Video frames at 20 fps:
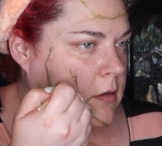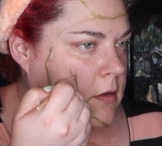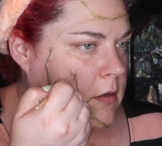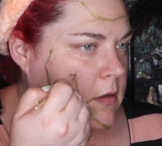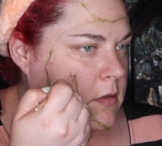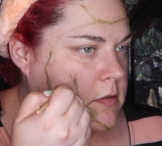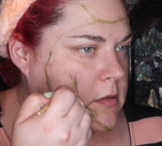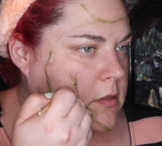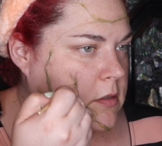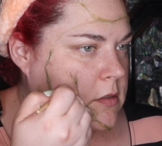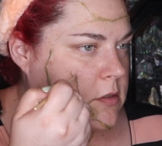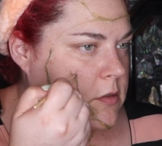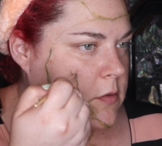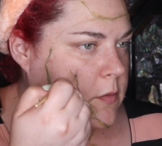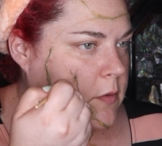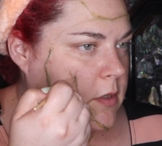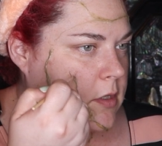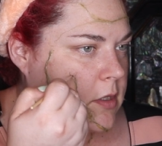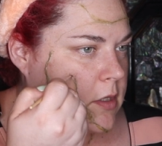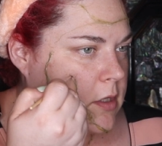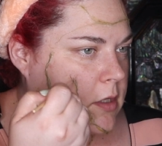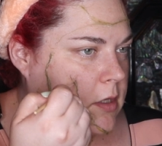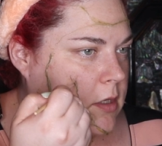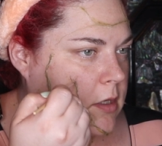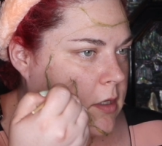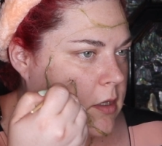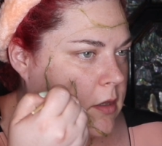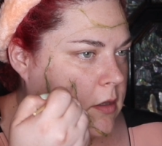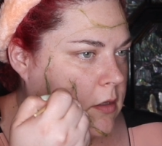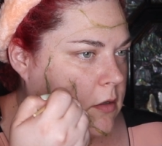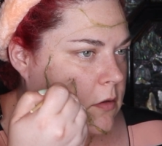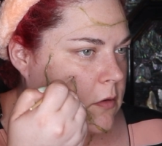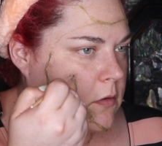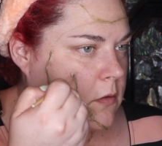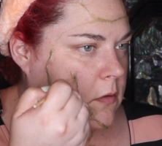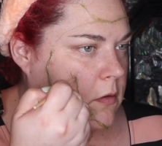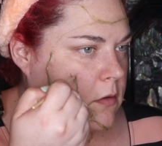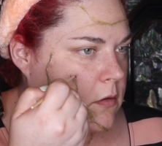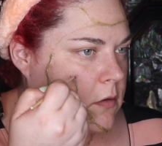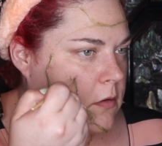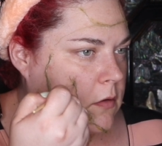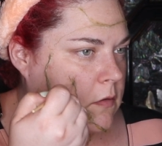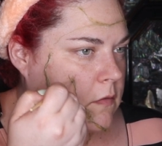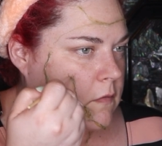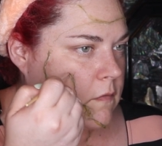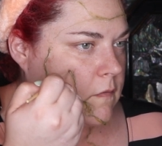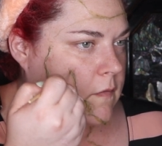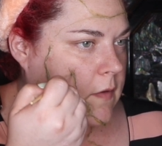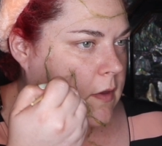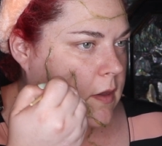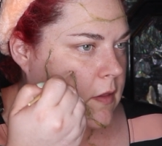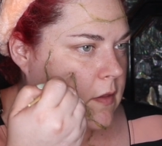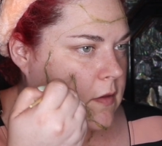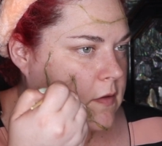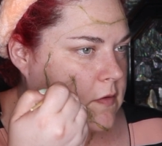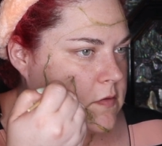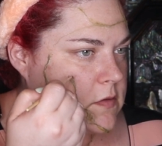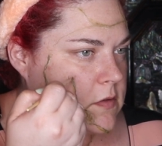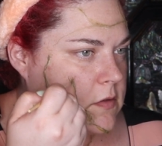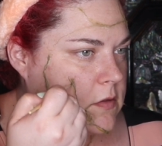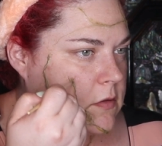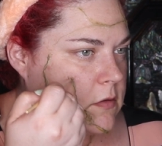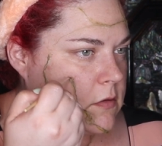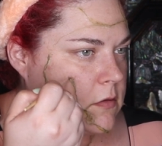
accentuating any little valleys.